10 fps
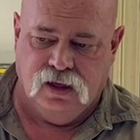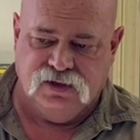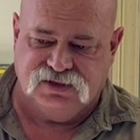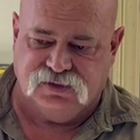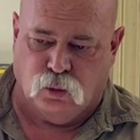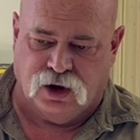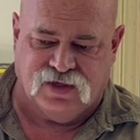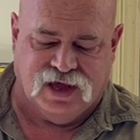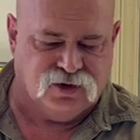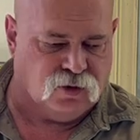just to work
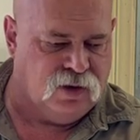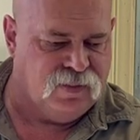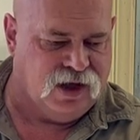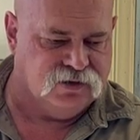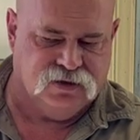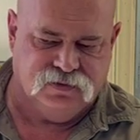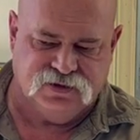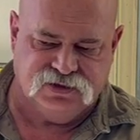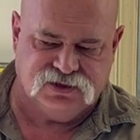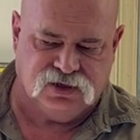that drop out.
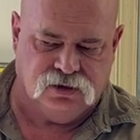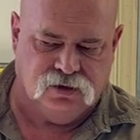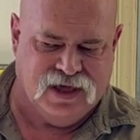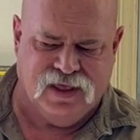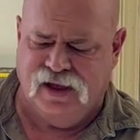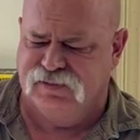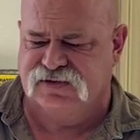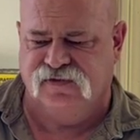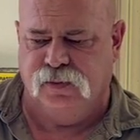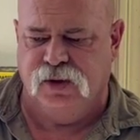So, and I'm just
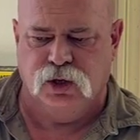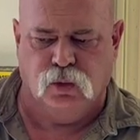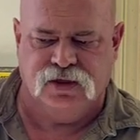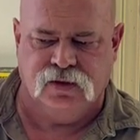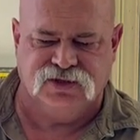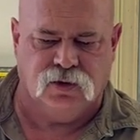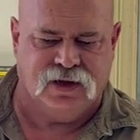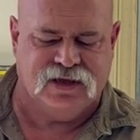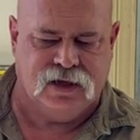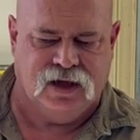familiar with them, so I
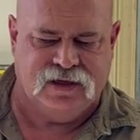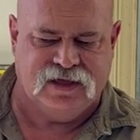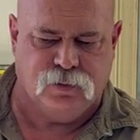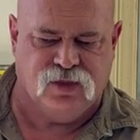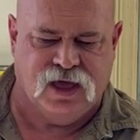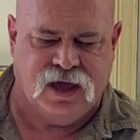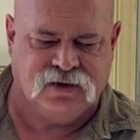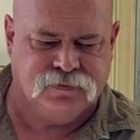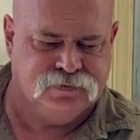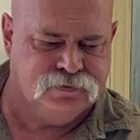kept
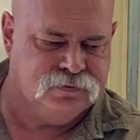that.